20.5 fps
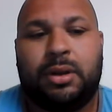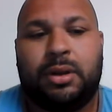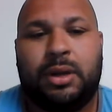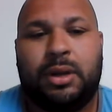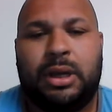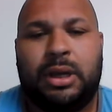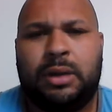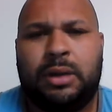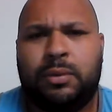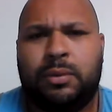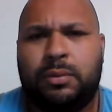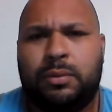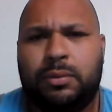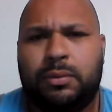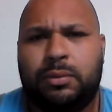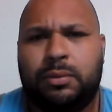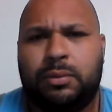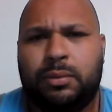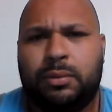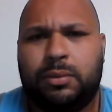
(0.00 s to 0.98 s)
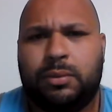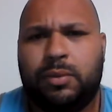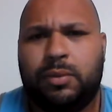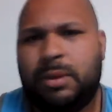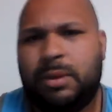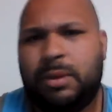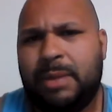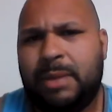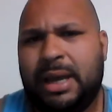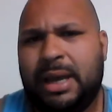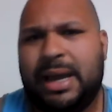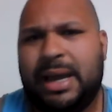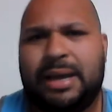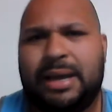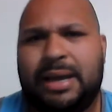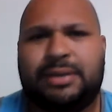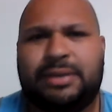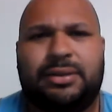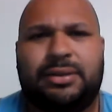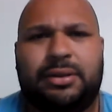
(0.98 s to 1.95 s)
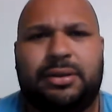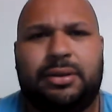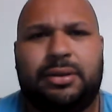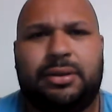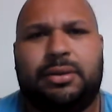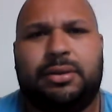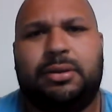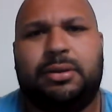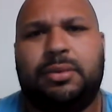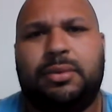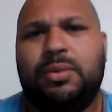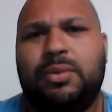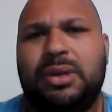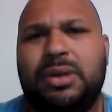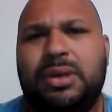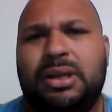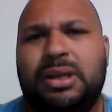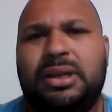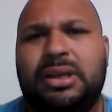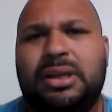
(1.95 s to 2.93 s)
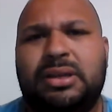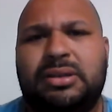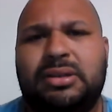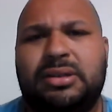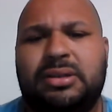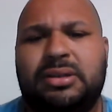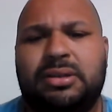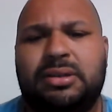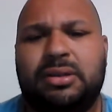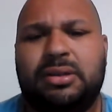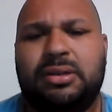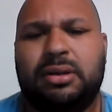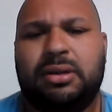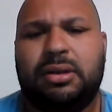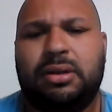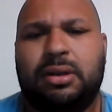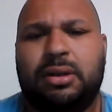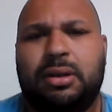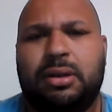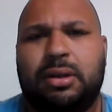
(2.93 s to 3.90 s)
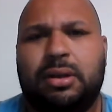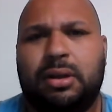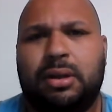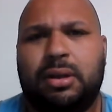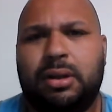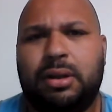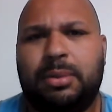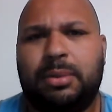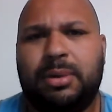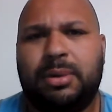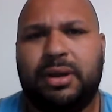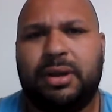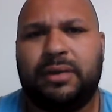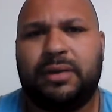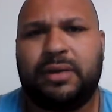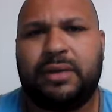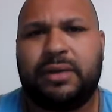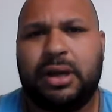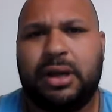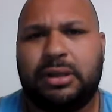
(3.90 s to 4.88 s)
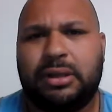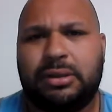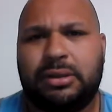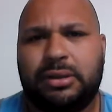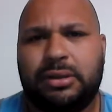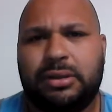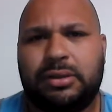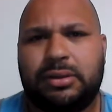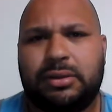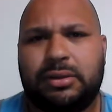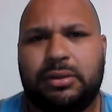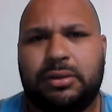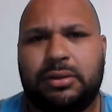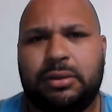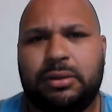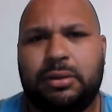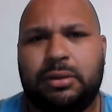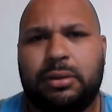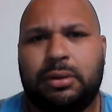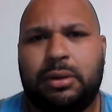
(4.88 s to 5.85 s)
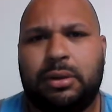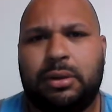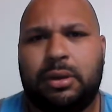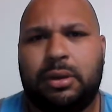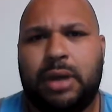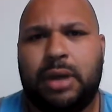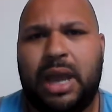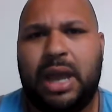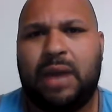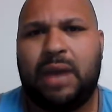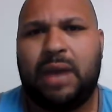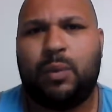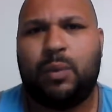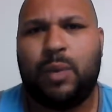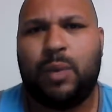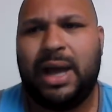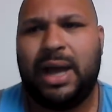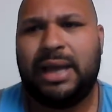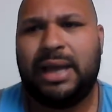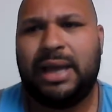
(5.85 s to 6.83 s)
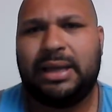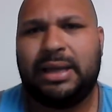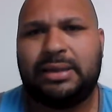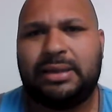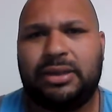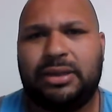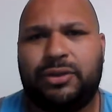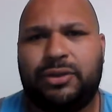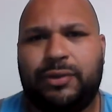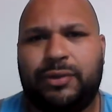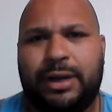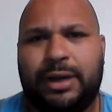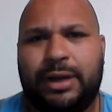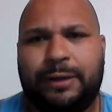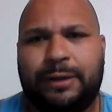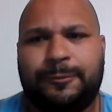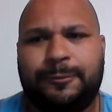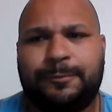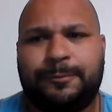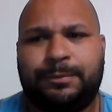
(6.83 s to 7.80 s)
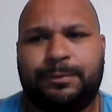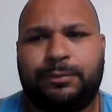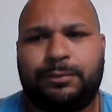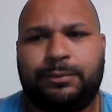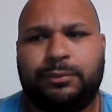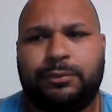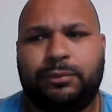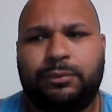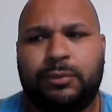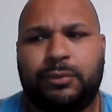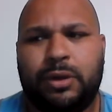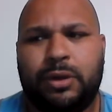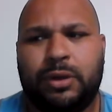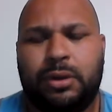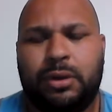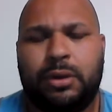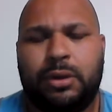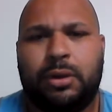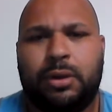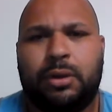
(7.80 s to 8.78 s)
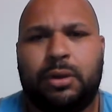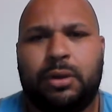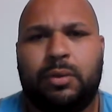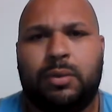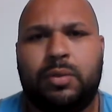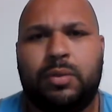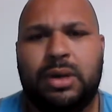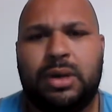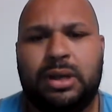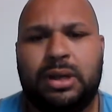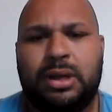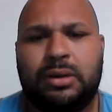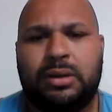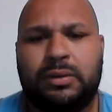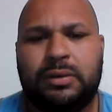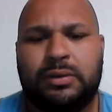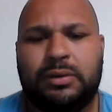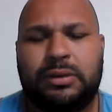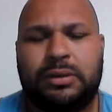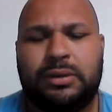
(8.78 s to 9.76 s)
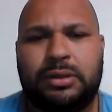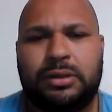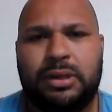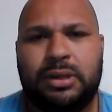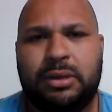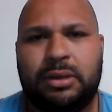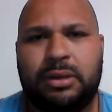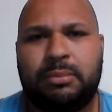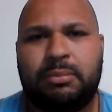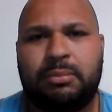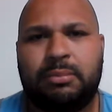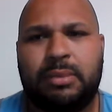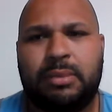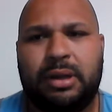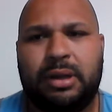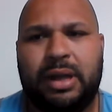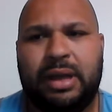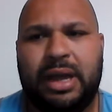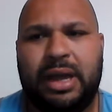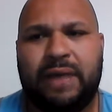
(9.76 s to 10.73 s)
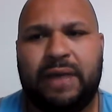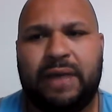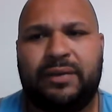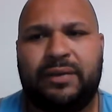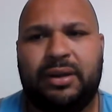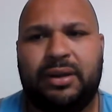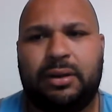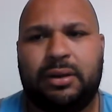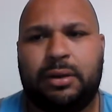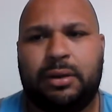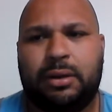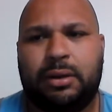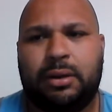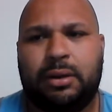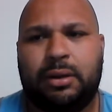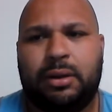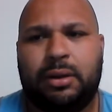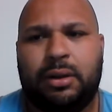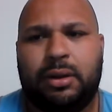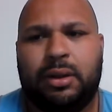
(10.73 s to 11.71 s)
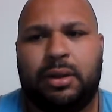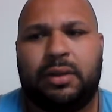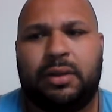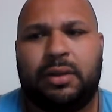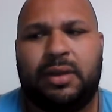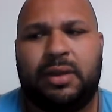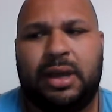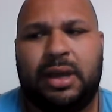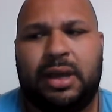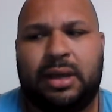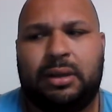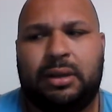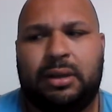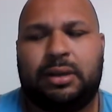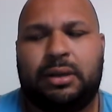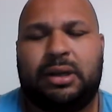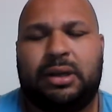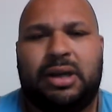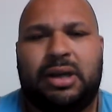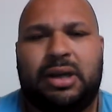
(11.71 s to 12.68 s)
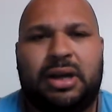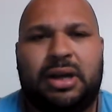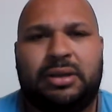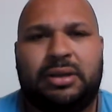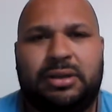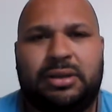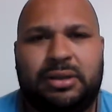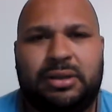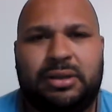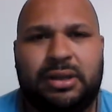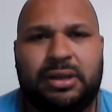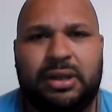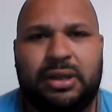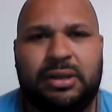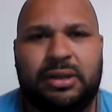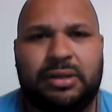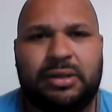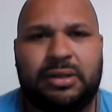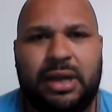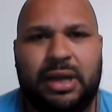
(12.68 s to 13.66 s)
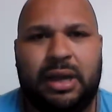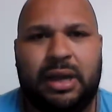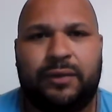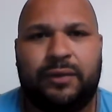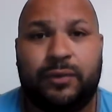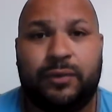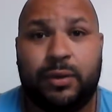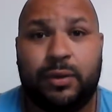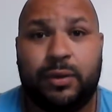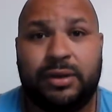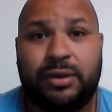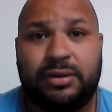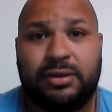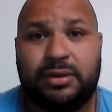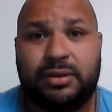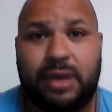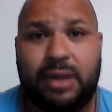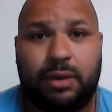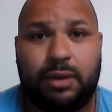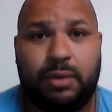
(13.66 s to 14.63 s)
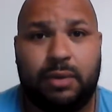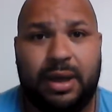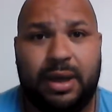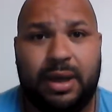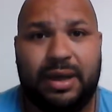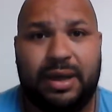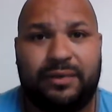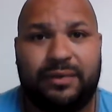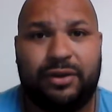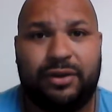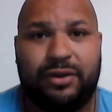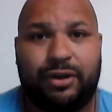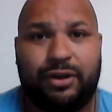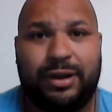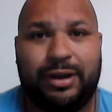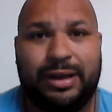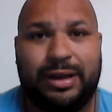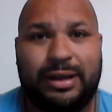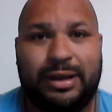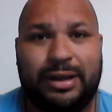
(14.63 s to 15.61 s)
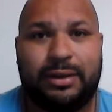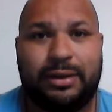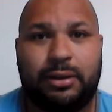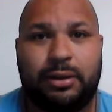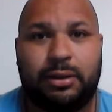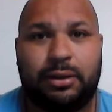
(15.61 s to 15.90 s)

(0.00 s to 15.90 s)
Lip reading: And one may ask, what is liberty of conscience? And why is it threatened? Well, some have it that the conscience is a voice that you have in your head